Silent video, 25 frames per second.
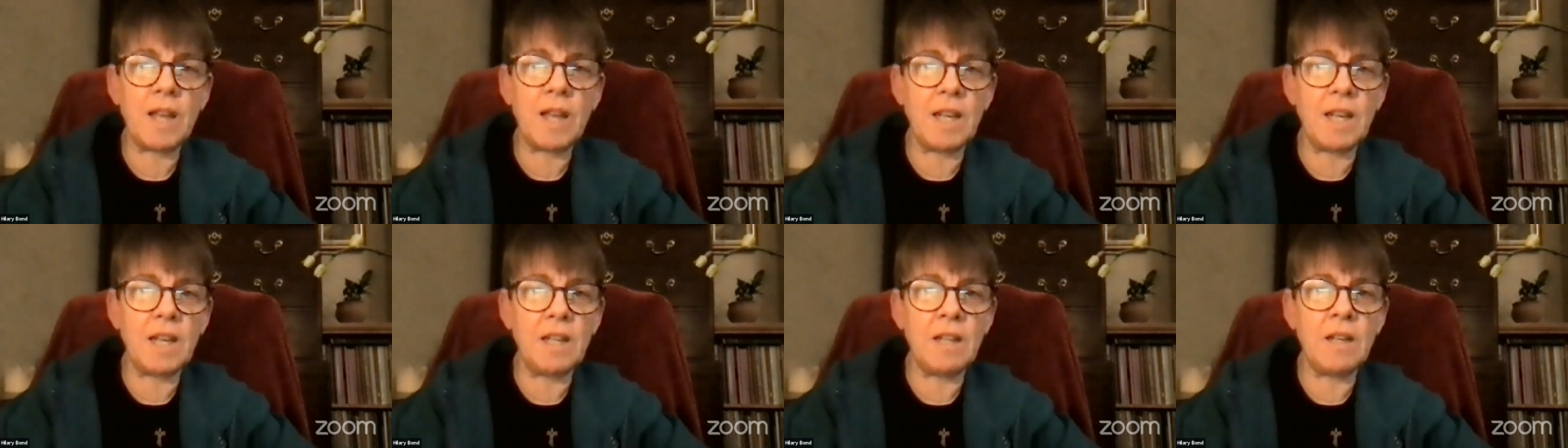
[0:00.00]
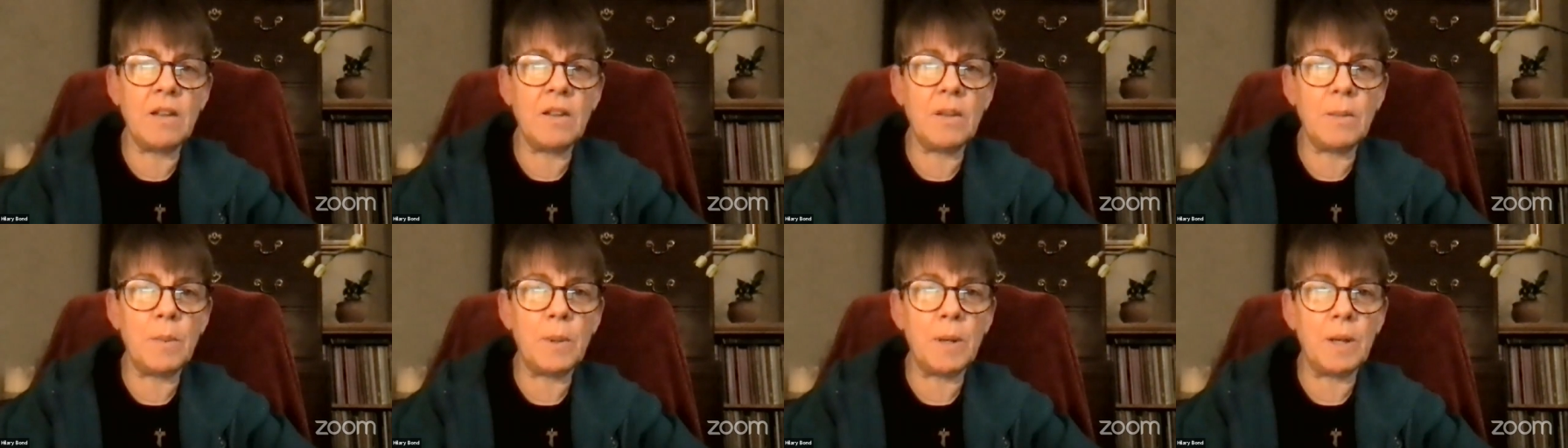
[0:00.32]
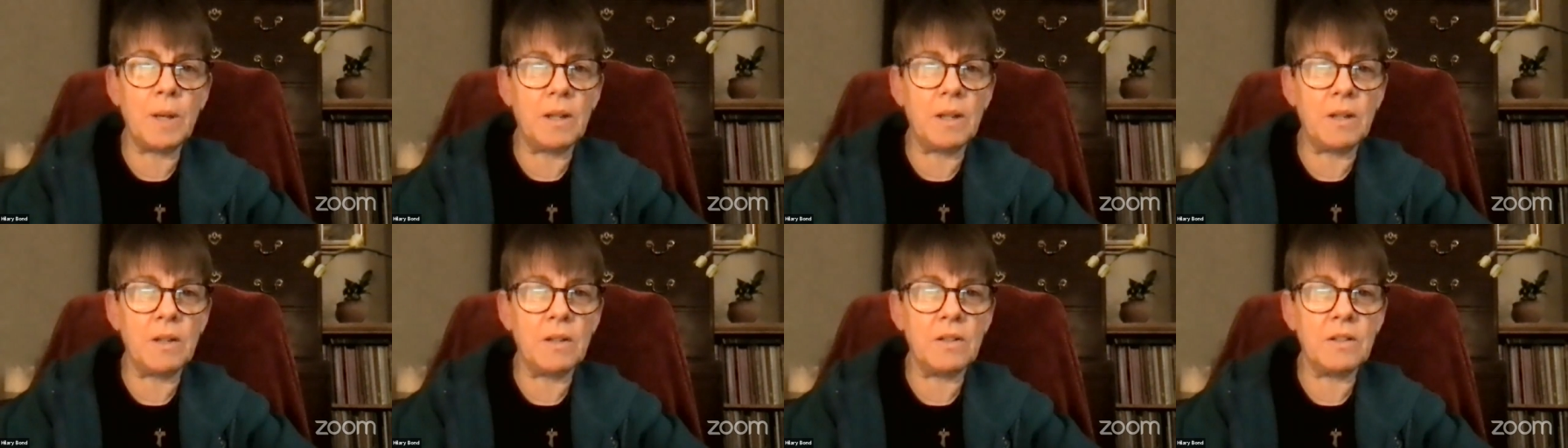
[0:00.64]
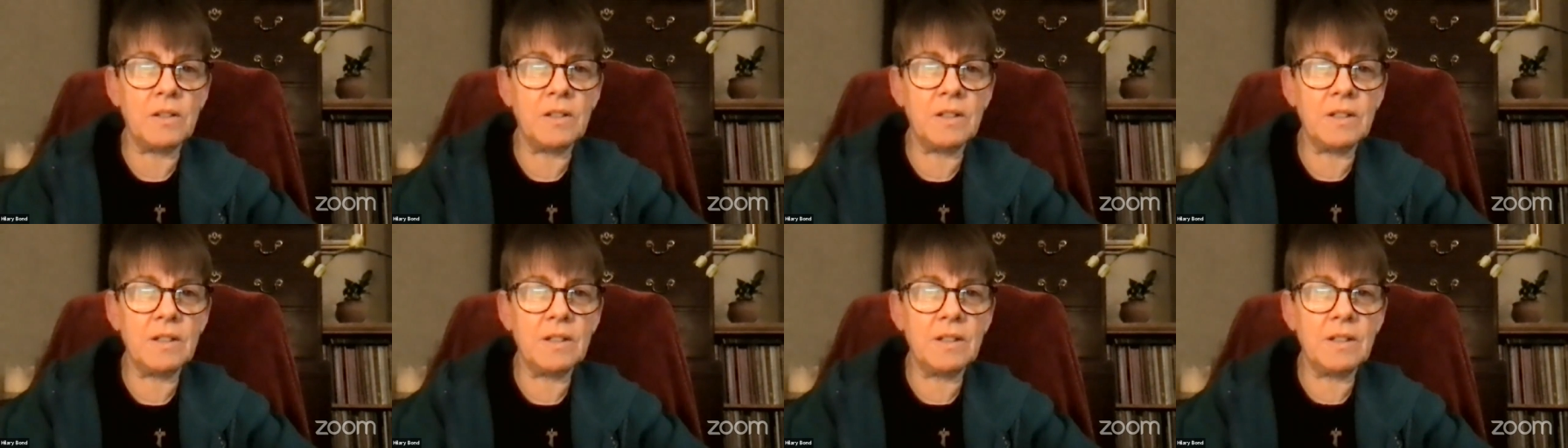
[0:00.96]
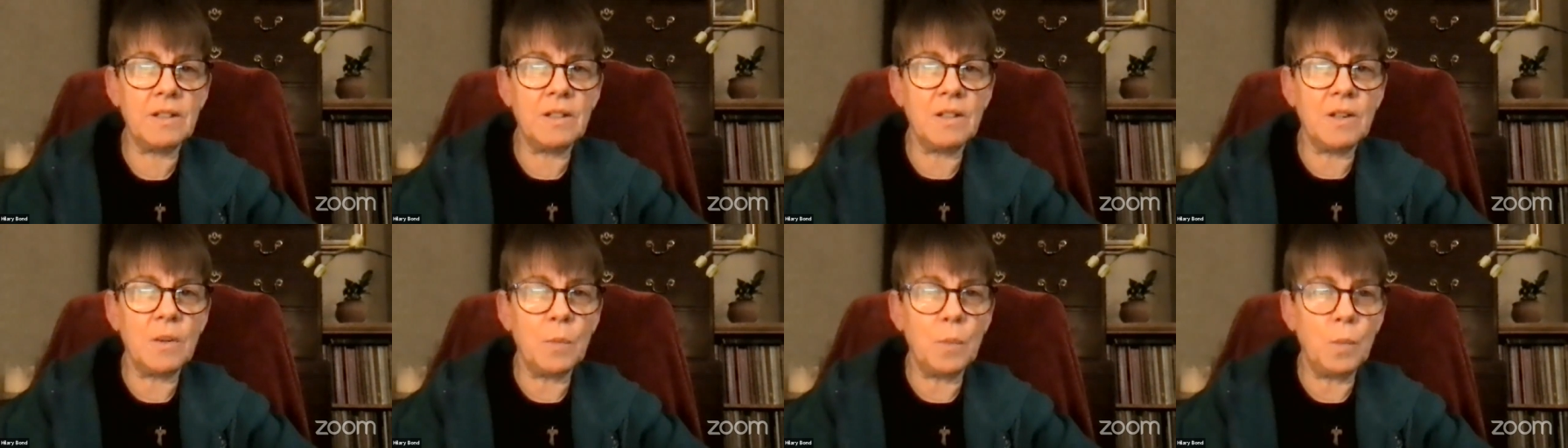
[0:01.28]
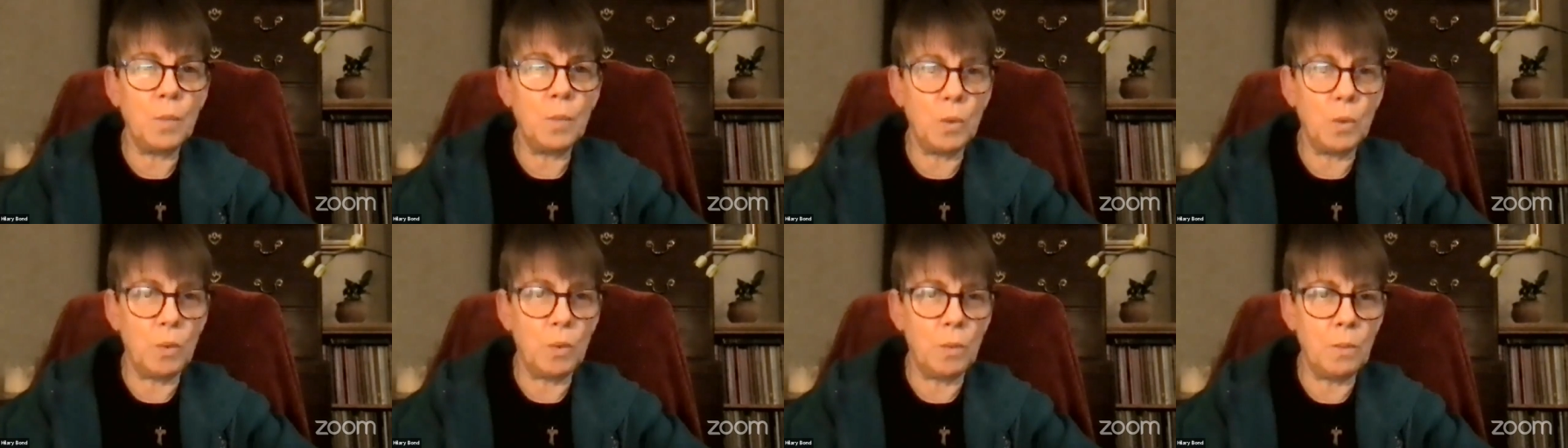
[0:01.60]
any other plant
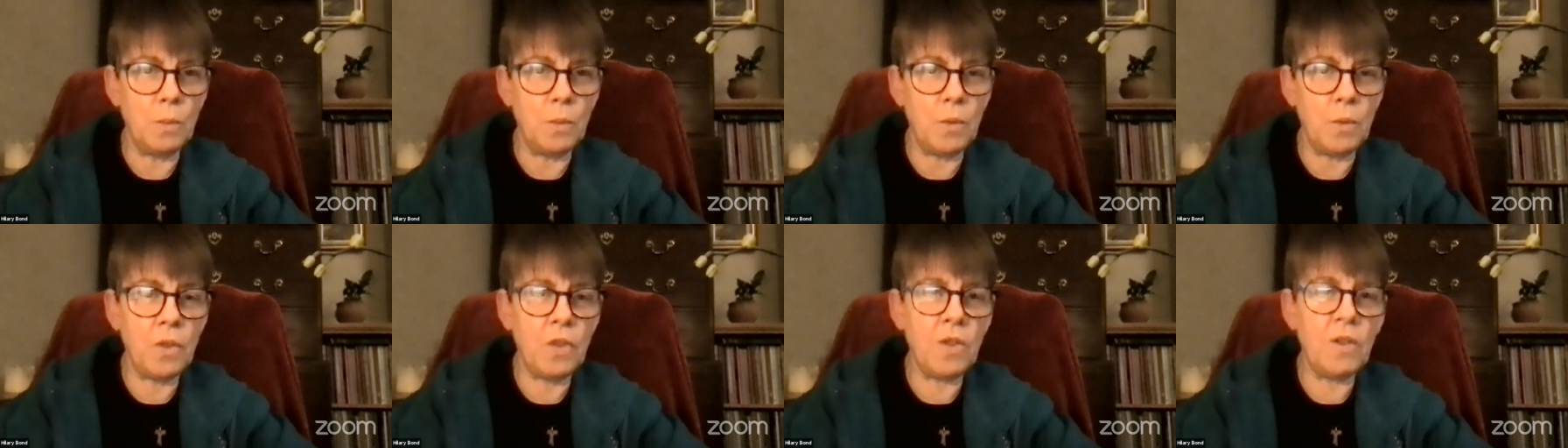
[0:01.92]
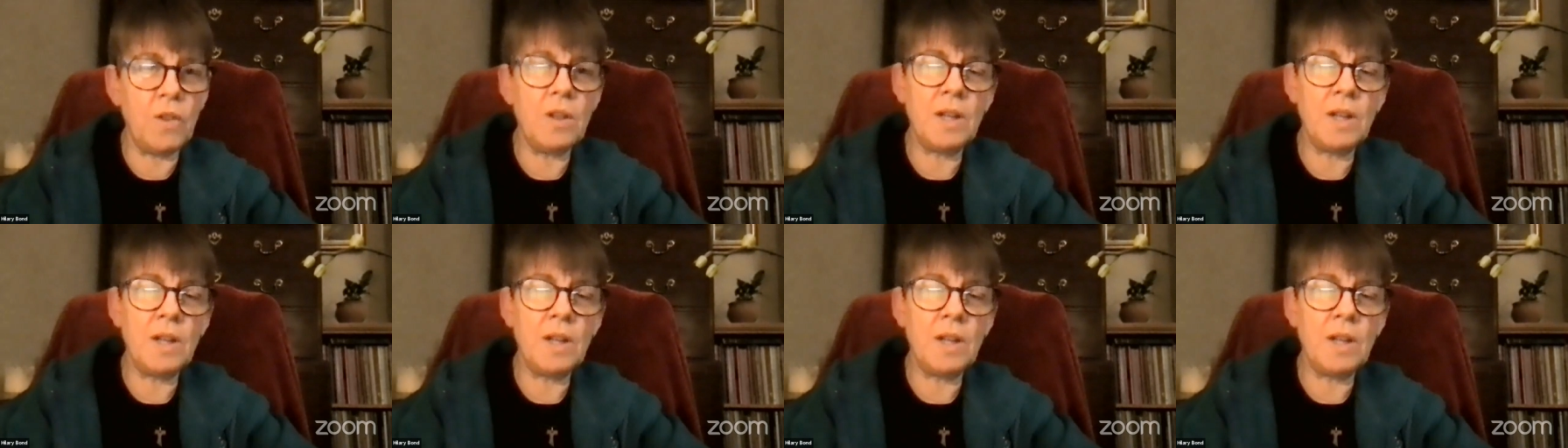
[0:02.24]
warmth,